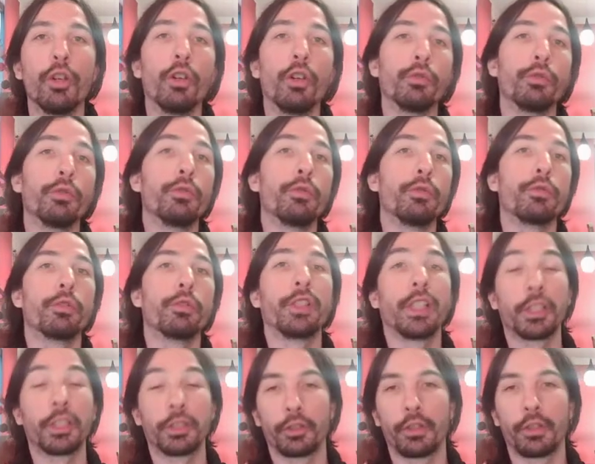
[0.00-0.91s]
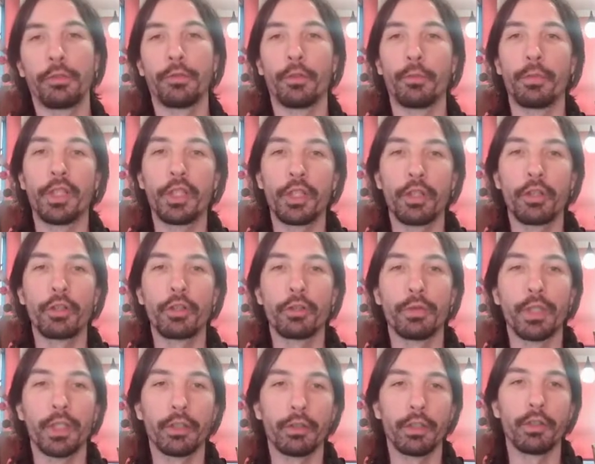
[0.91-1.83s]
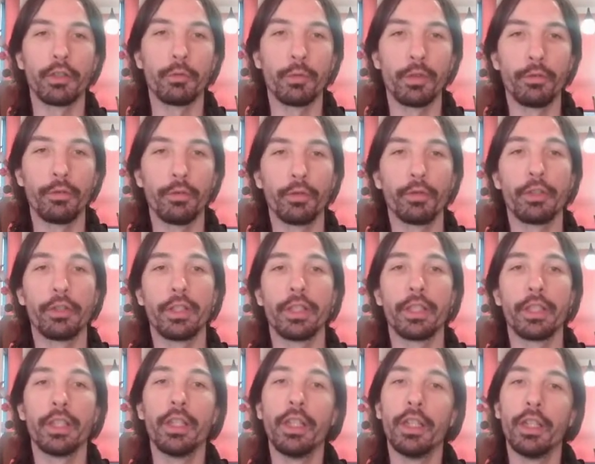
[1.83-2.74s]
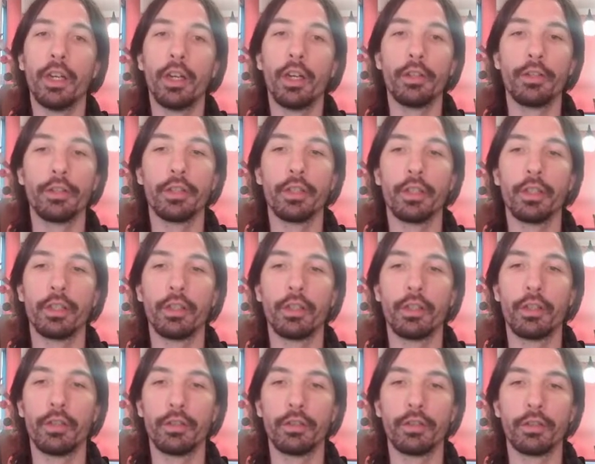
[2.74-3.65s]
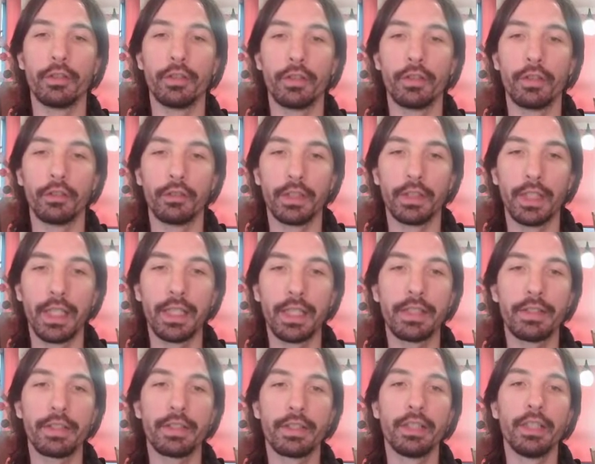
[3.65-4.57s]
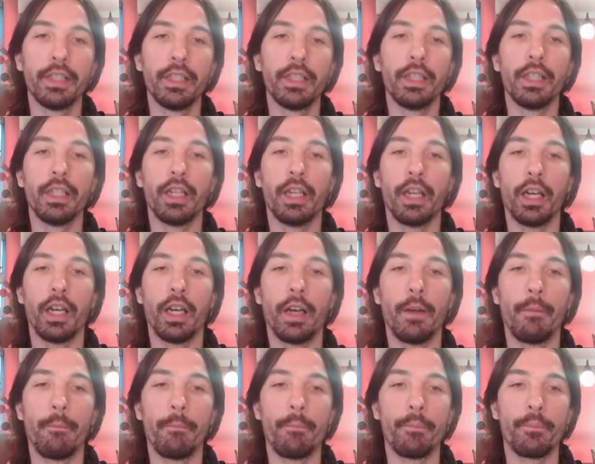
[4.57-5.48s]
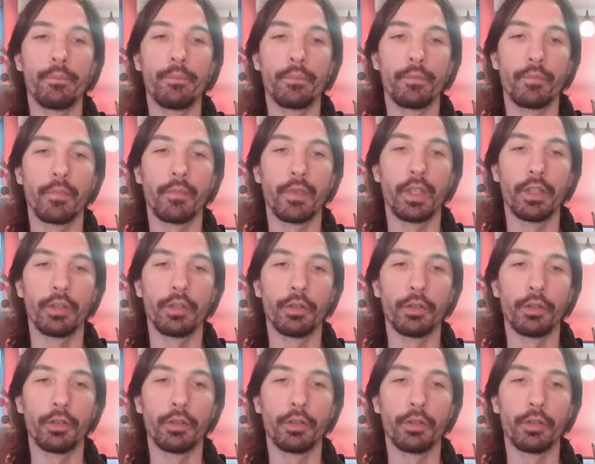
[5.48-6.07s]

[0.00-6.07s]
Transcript: to use the texture information, so we are going to be focusing on that. And so